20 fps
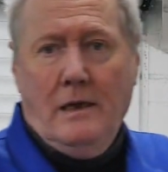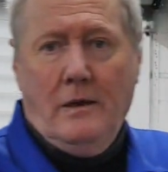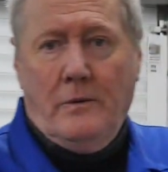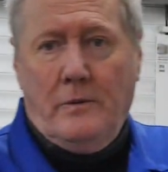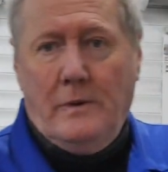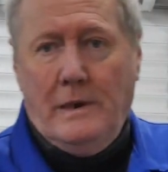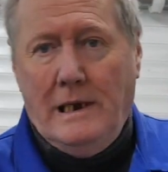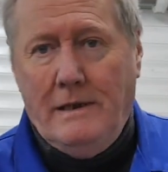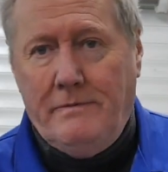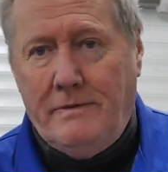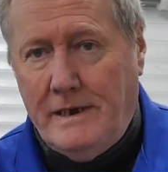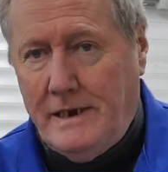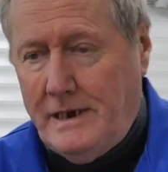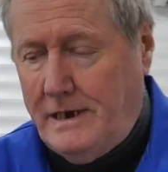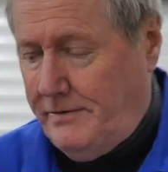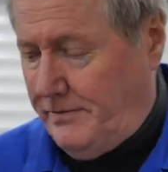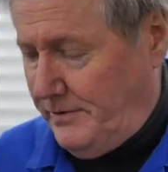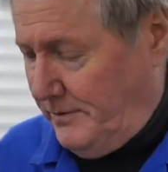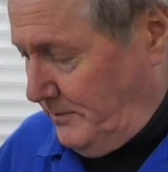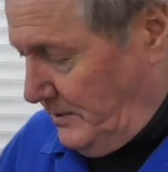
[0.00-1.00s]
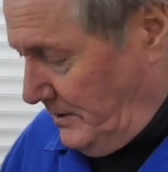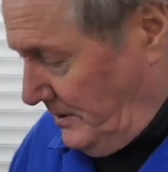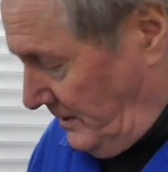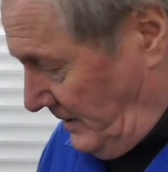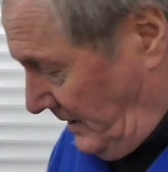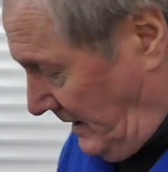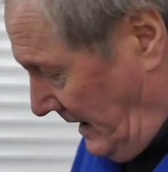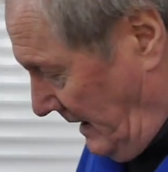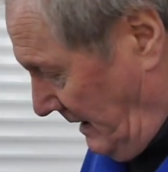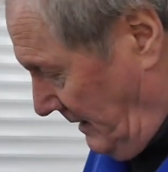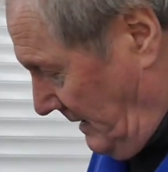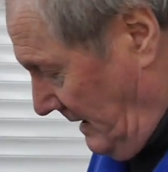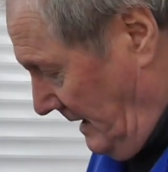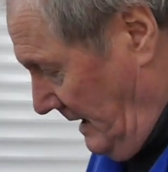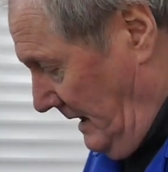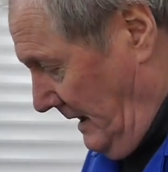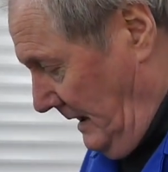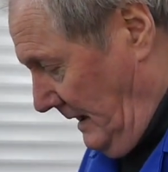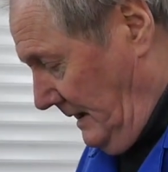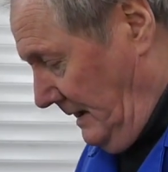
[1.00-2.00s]
We live in a different world.
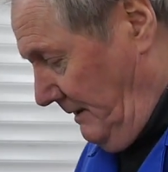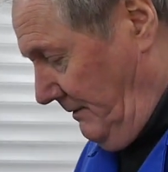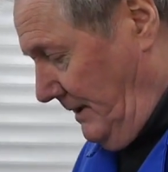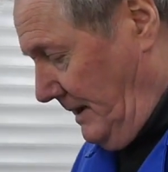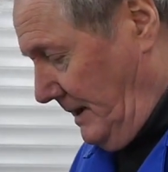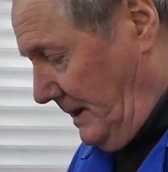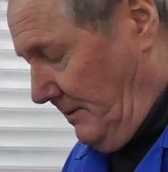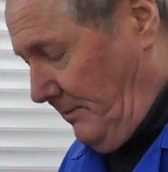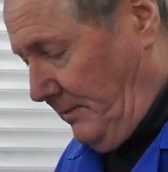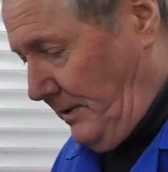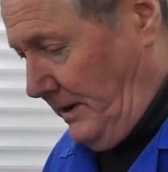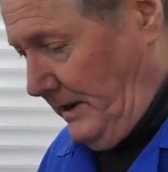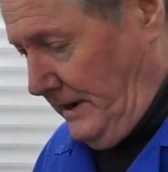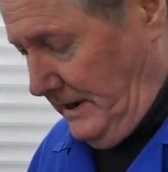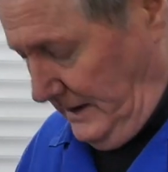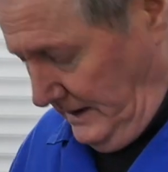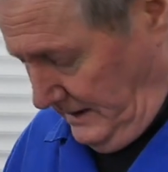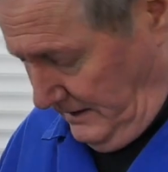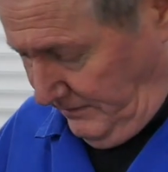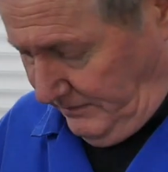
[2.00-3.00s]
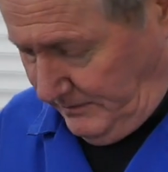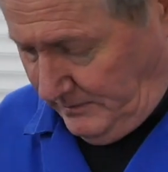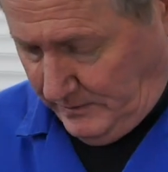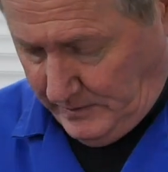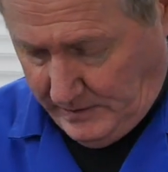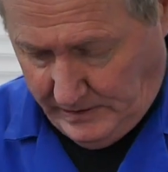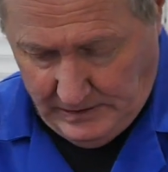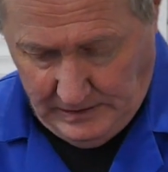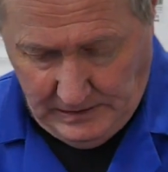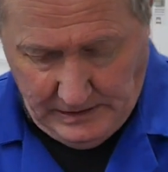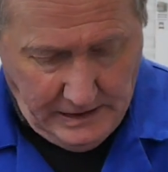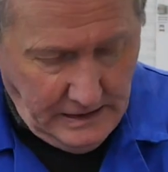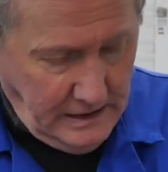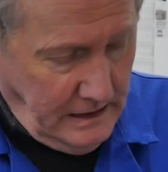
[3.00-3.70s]
We live in a completely different world.